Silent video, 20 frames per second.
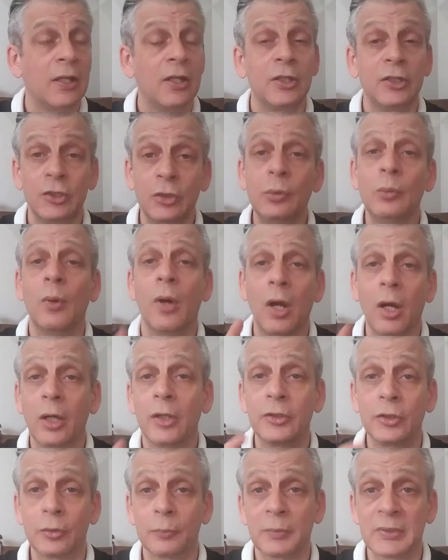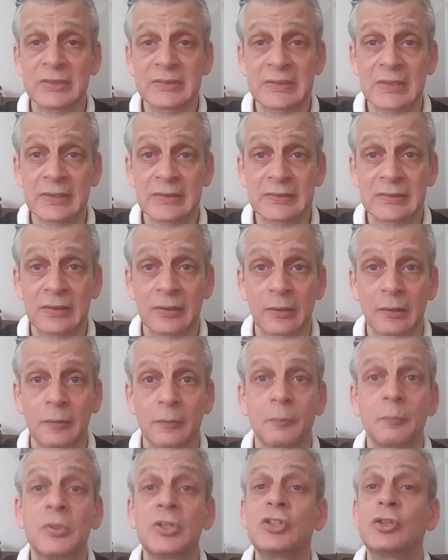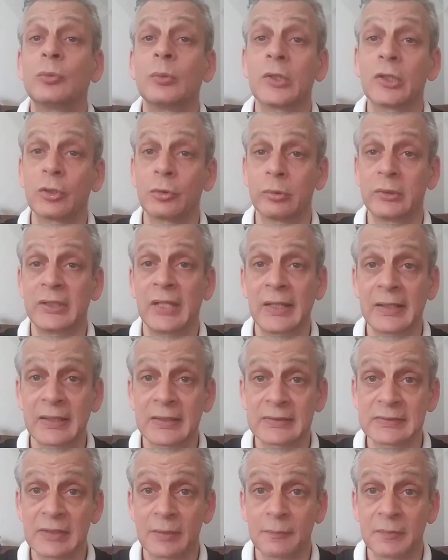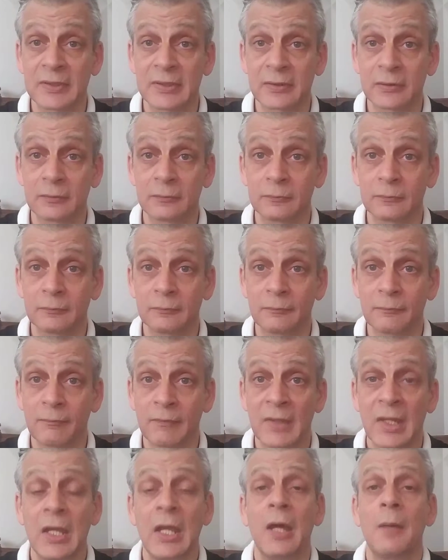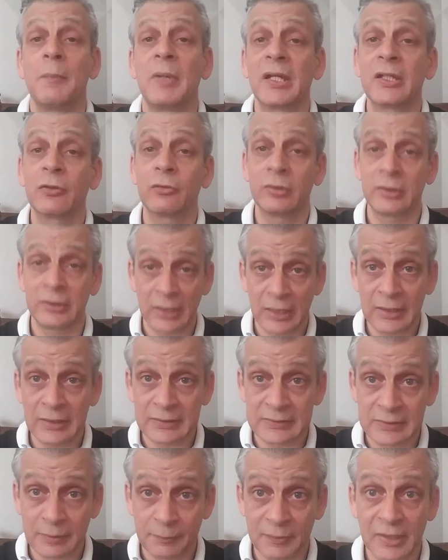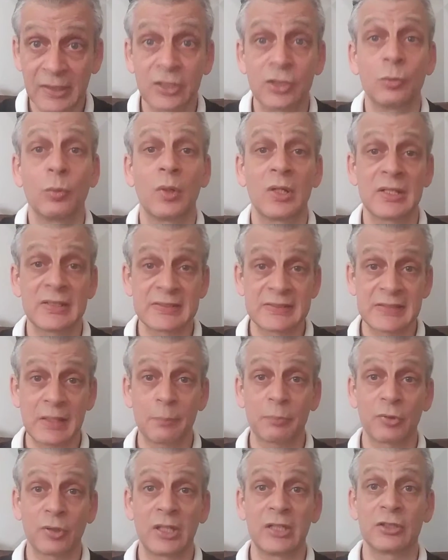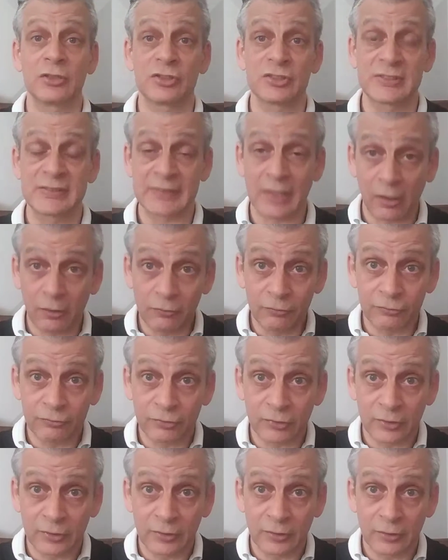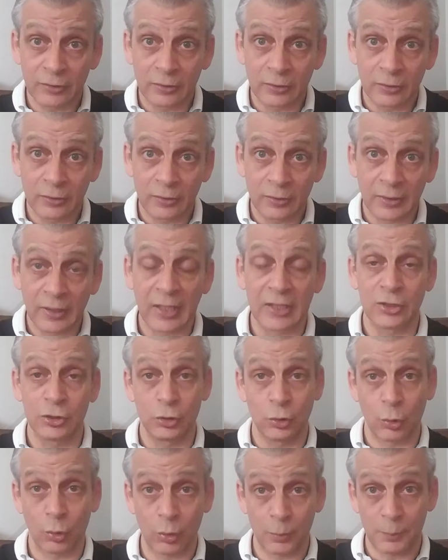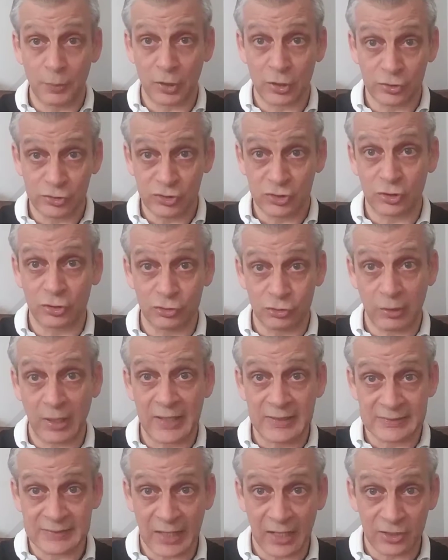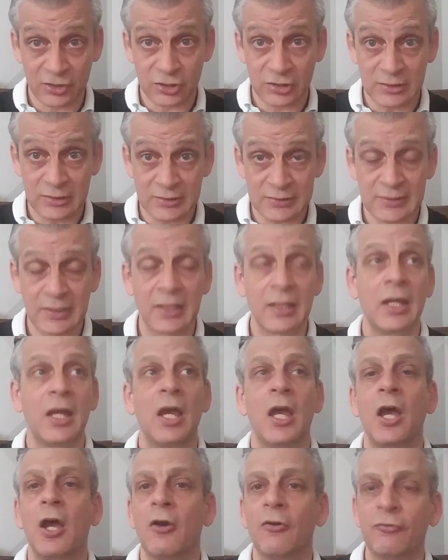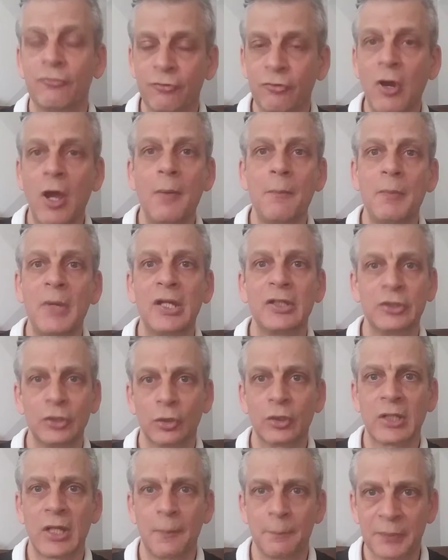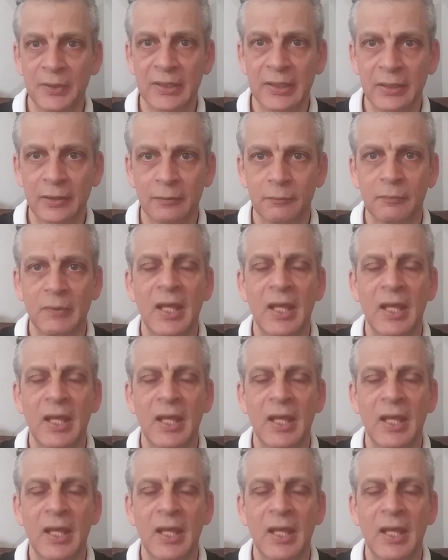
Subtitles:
You are your business, but you are creating something. By creating something, you want to separate yourself and your personal transactions from your company.